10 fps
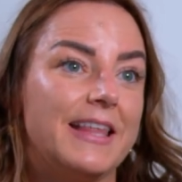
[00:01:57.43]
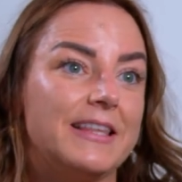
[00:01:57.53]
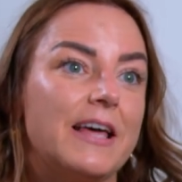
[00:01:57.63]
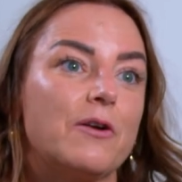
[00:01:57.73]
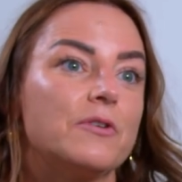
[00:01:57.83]

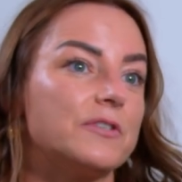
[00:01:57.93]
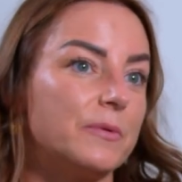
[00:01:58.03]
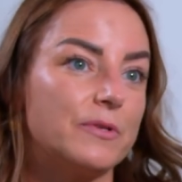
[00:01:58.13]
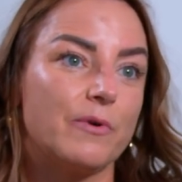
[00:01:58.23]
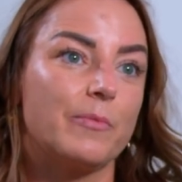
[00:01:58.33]
that also
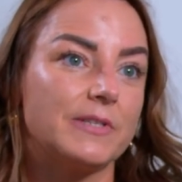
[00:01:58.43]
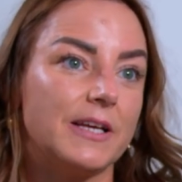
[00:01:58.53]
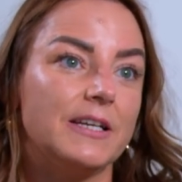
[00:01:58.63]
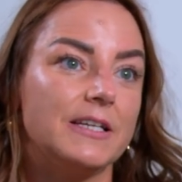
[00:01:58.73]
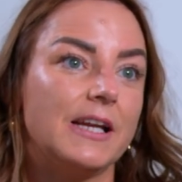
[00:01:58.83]
is
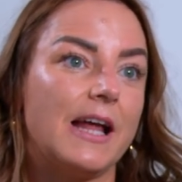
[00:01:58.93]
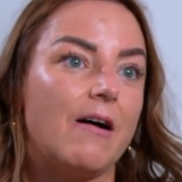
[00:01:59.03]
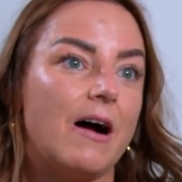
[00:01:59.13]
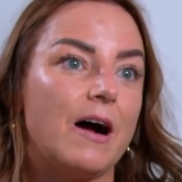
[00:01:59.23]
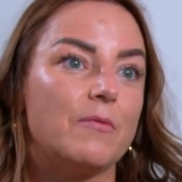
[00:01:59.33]
represented in our
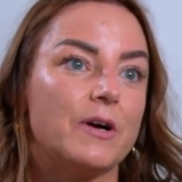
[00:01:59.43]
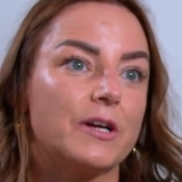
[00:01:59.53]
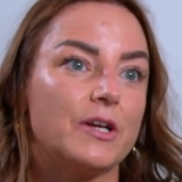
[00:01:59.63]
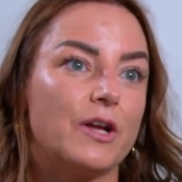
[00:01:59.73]
artwork. You